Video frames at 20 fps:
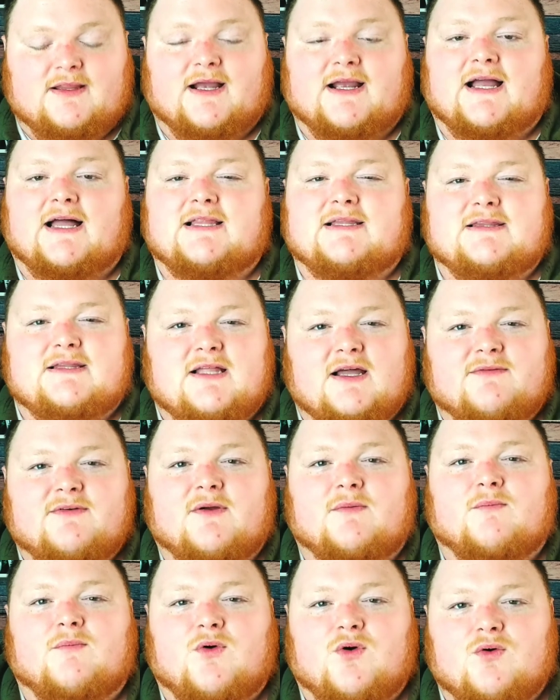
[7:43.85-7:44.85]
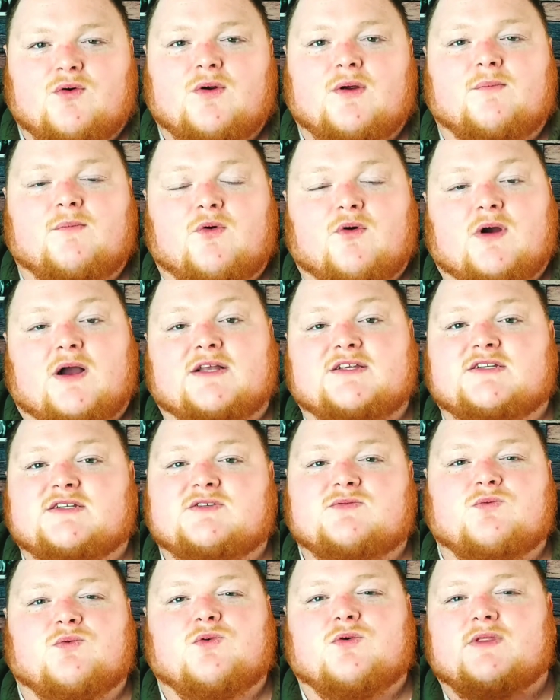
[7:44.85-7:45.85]
Like, I love it more and more. I
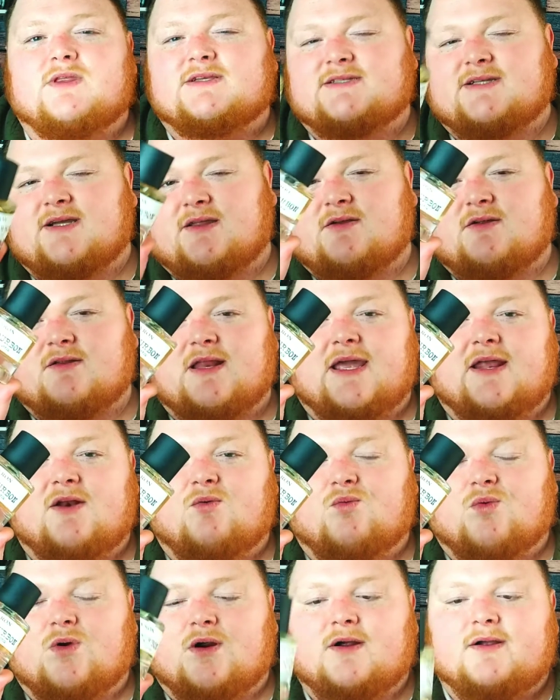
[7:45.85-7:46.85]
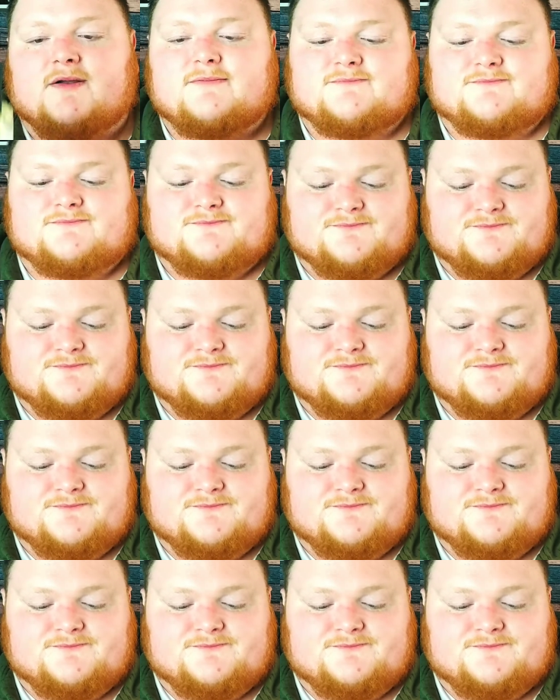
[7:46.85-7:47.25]
just wore this the other day to work.